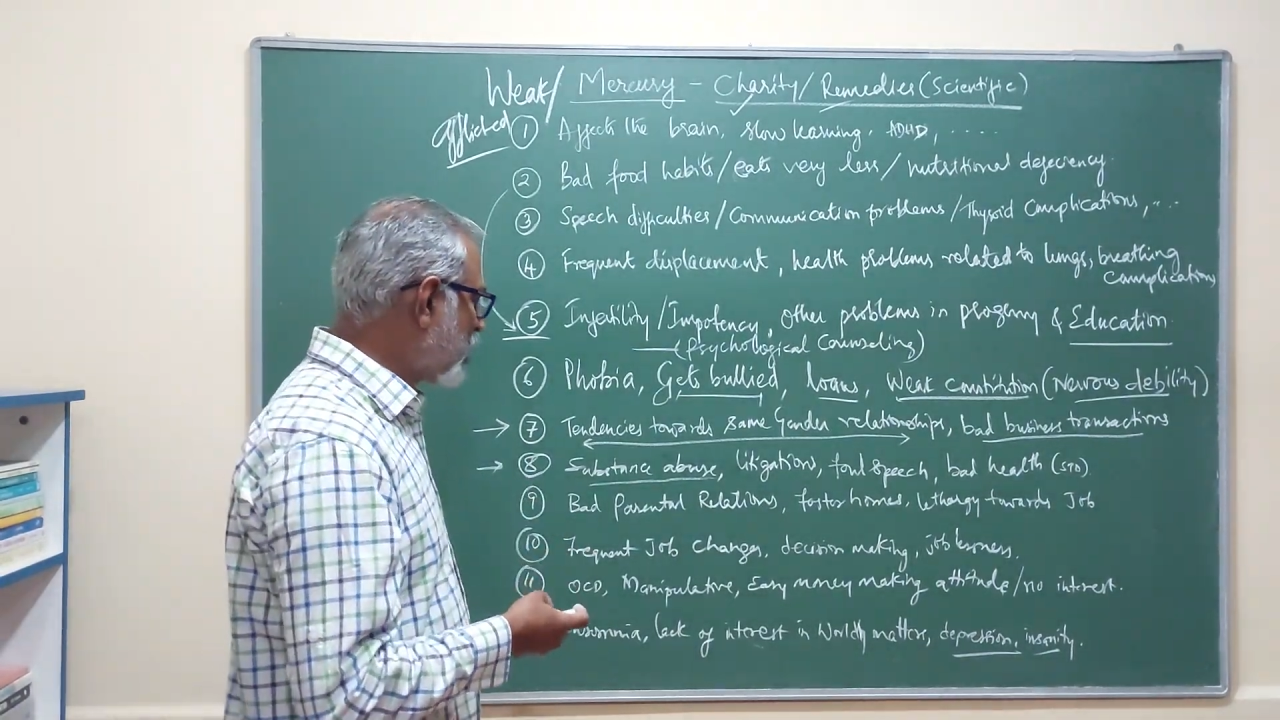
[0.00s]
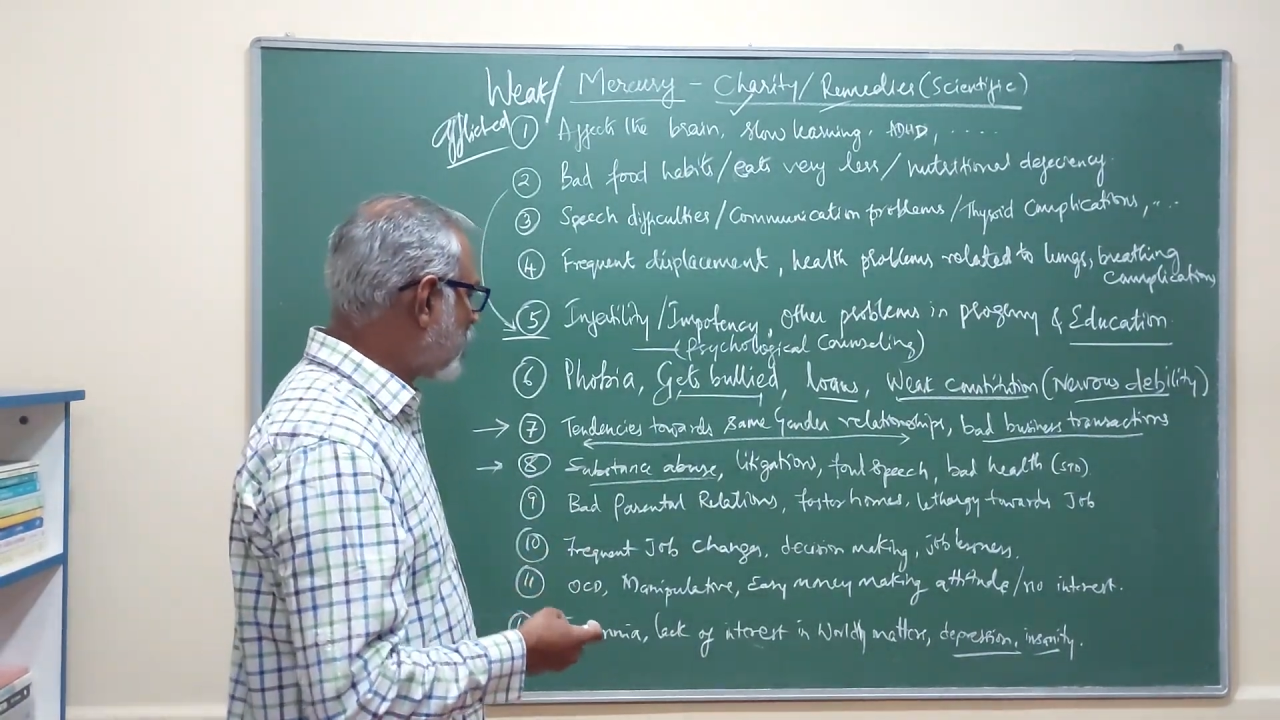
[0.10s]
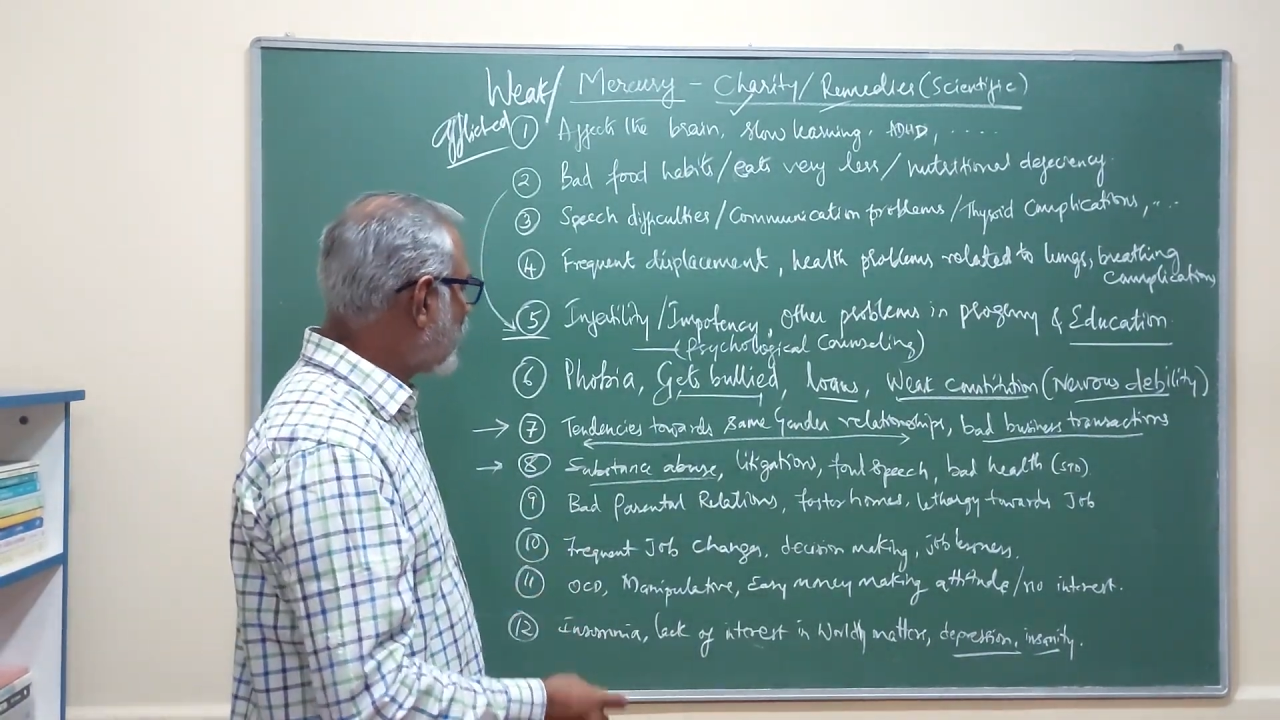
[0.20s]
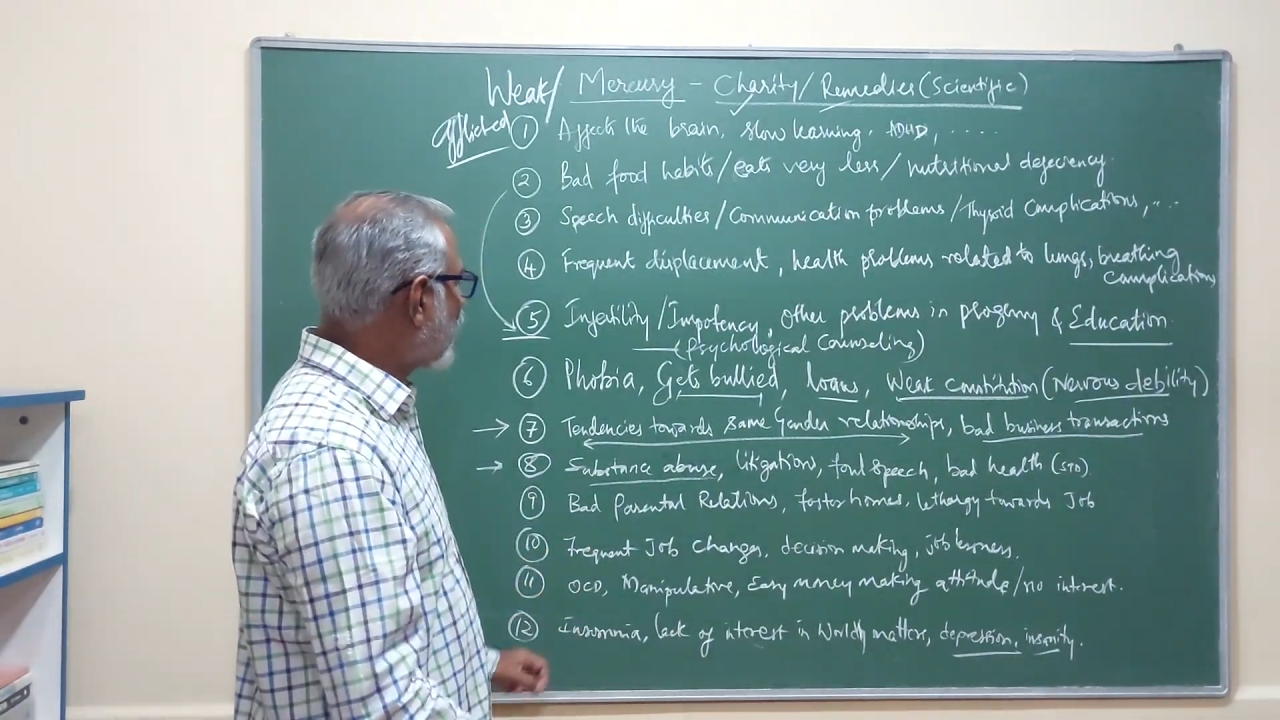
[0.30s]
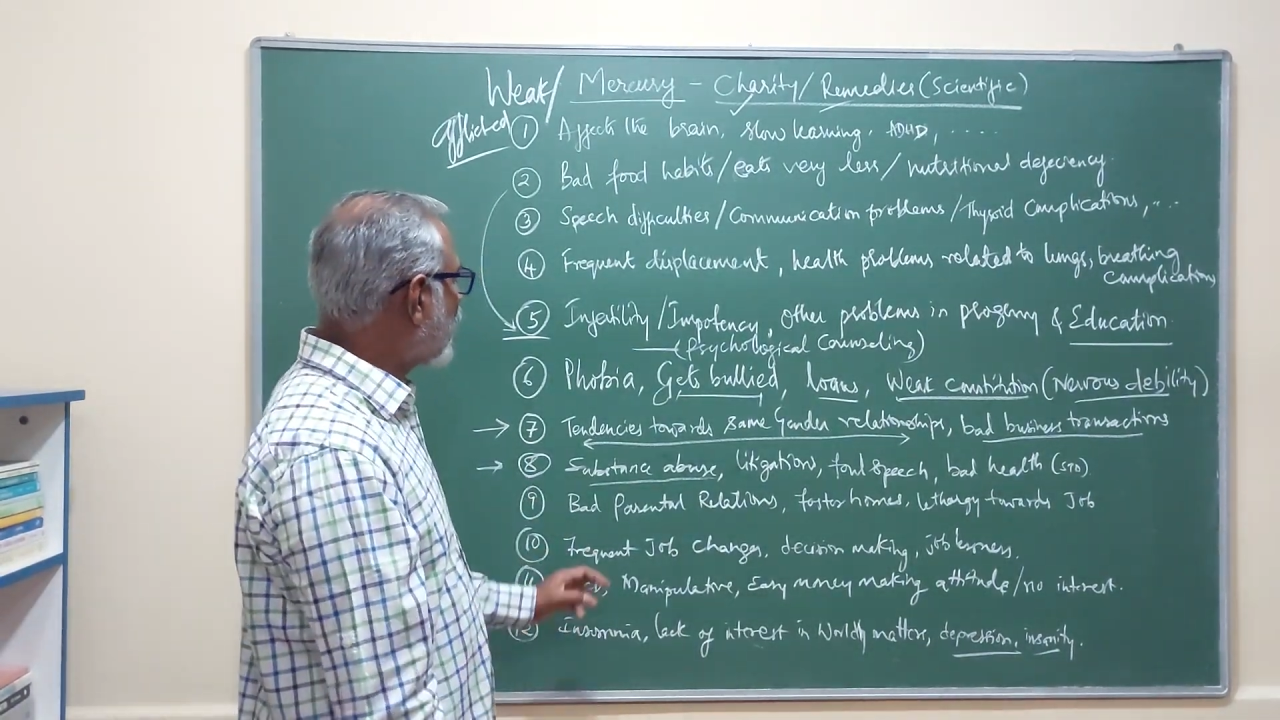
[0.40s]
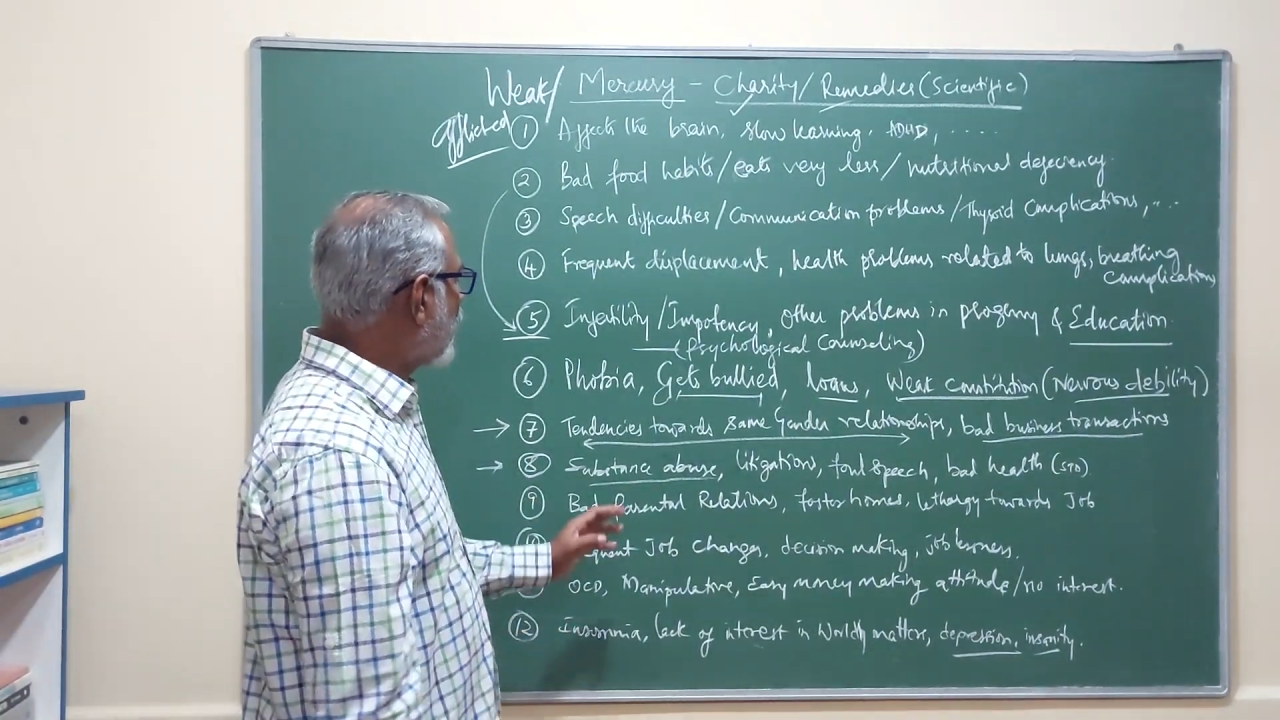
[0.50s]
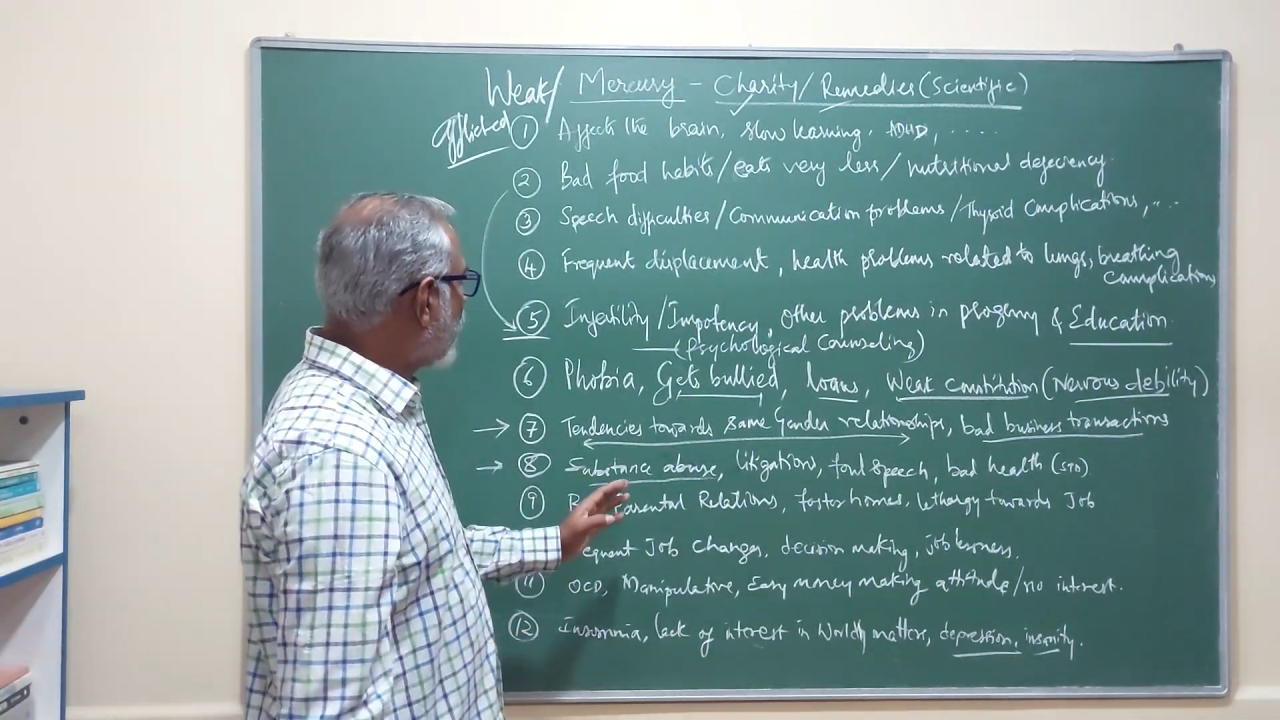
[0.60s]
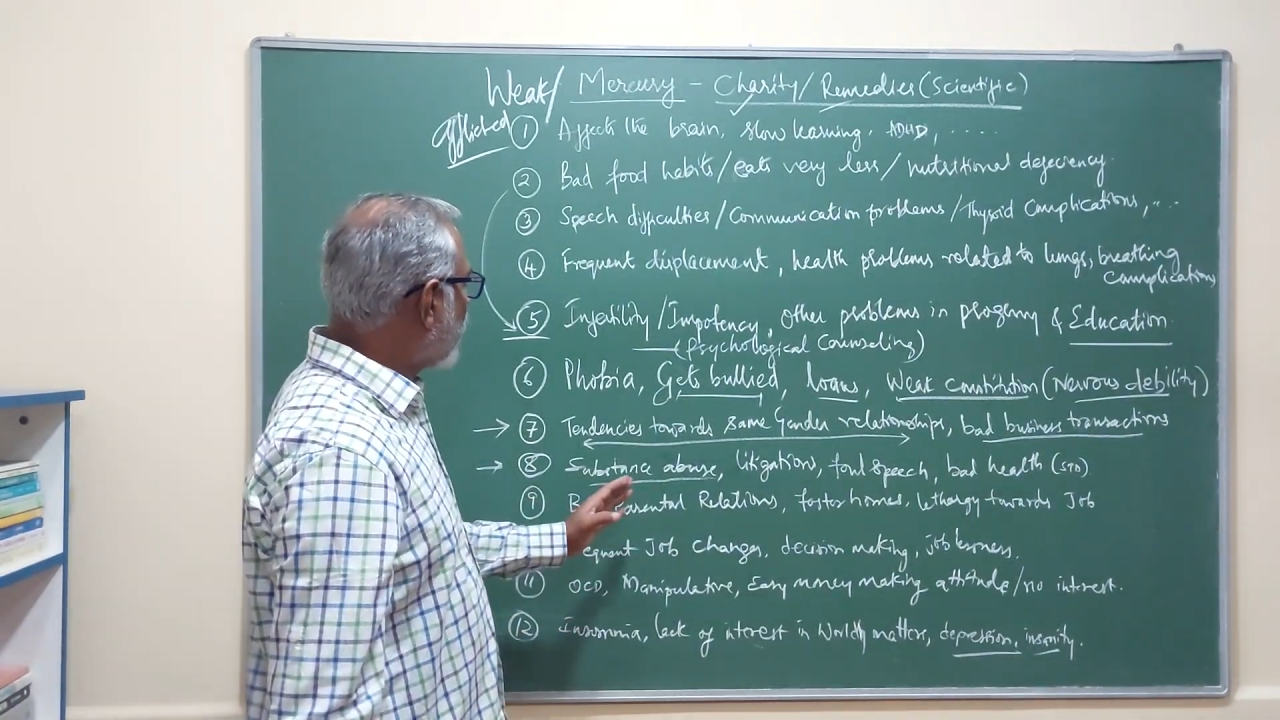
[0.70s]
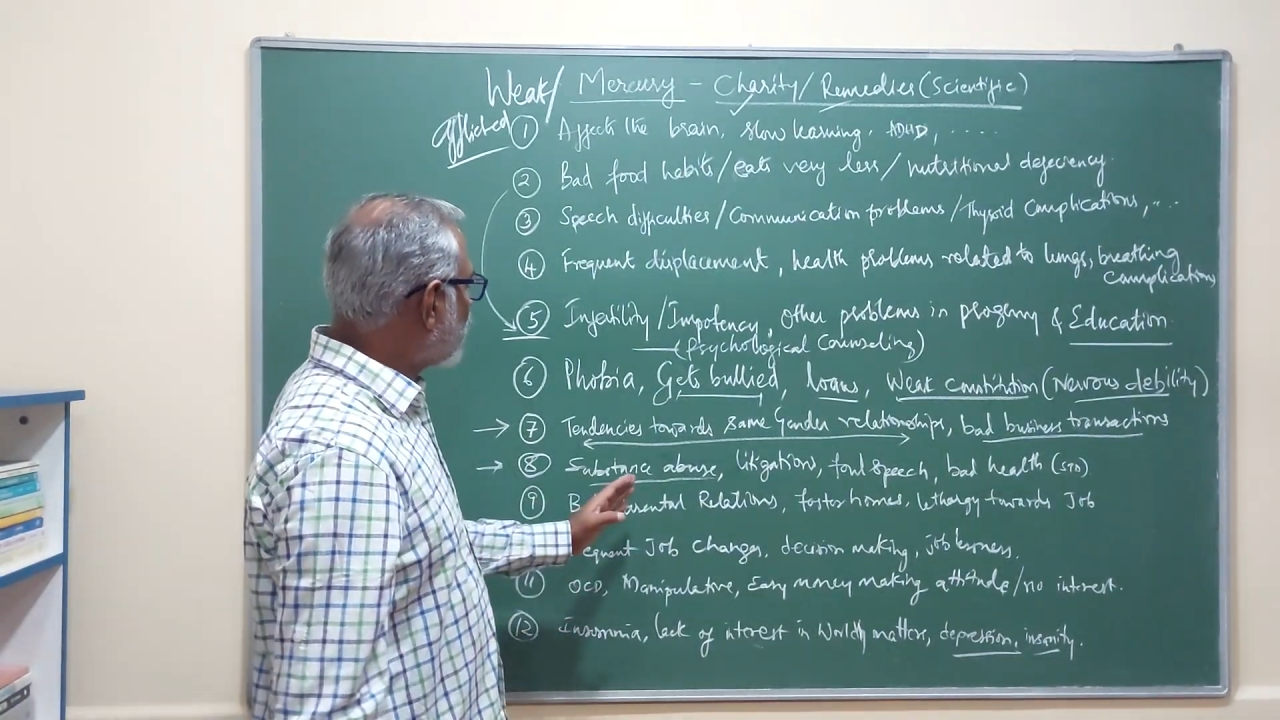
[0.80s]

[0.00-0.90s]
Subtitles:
are there.